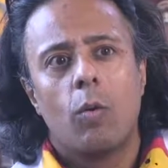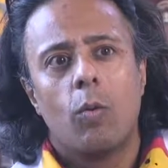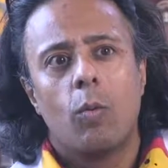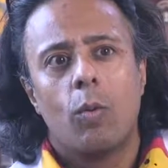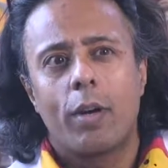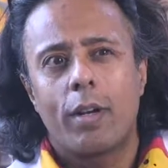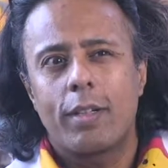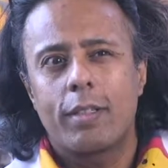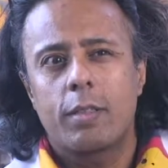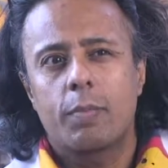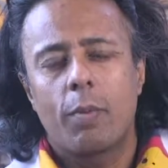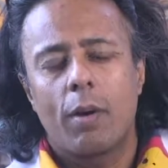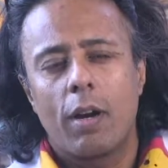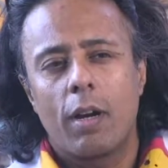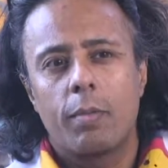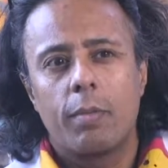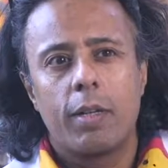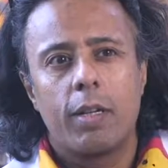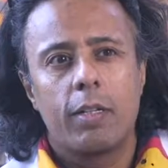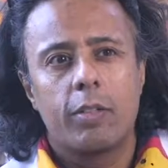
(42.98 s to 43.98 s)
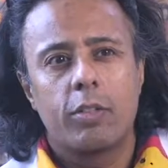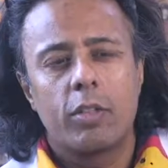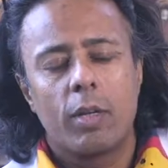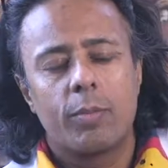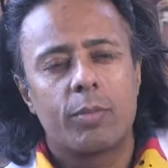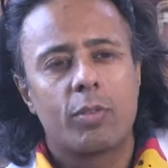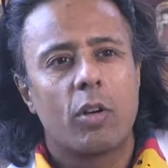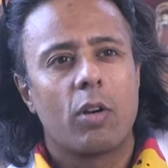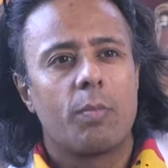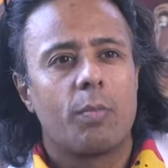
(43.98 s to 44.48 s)
What inspired me to
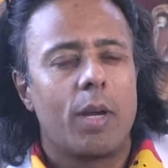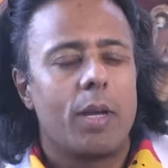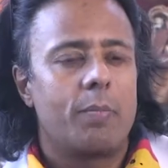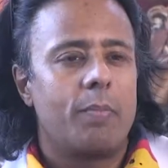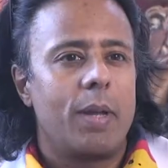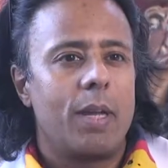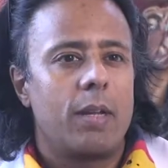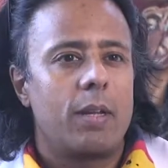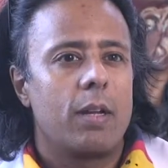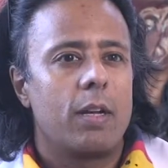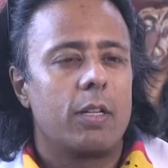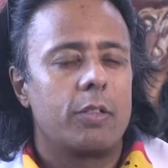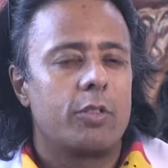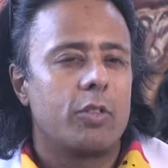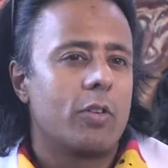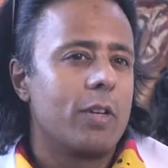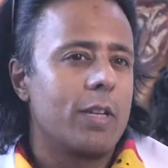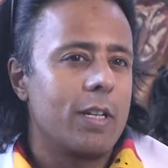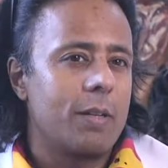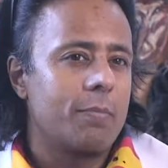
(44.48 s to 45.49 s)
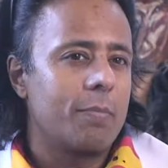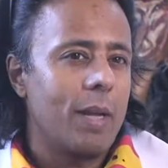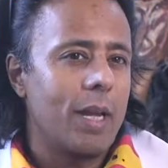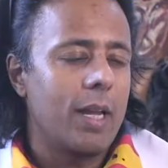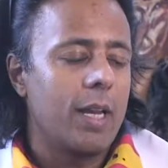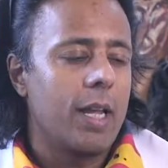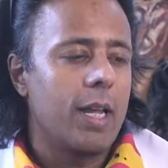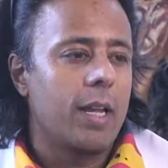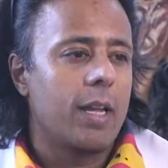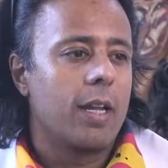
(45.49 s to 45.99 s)
jumpstart my journey in
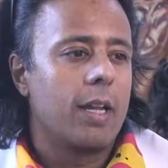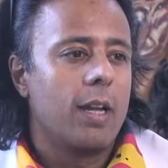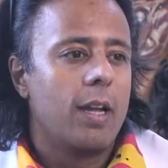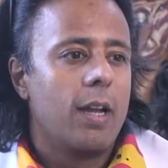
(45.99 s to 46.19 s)
painting?